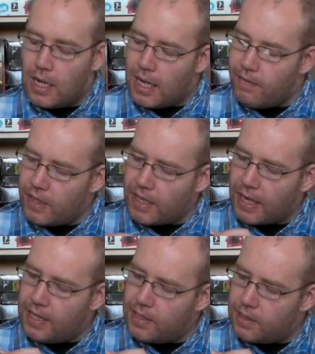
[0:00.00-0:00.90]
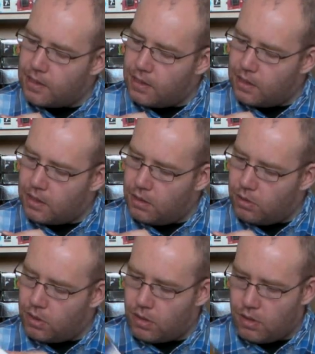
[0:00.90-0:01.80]
Even the case,
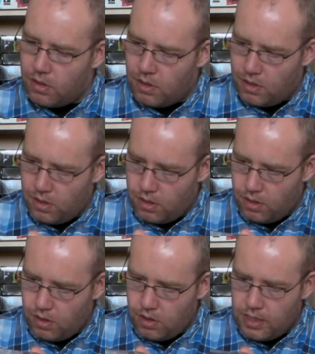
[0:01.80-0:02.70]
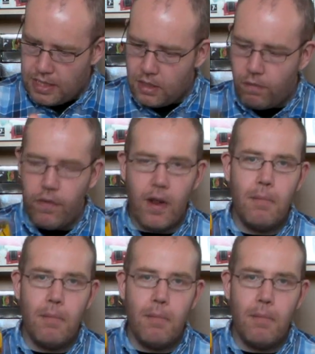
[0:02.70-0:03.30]
there's very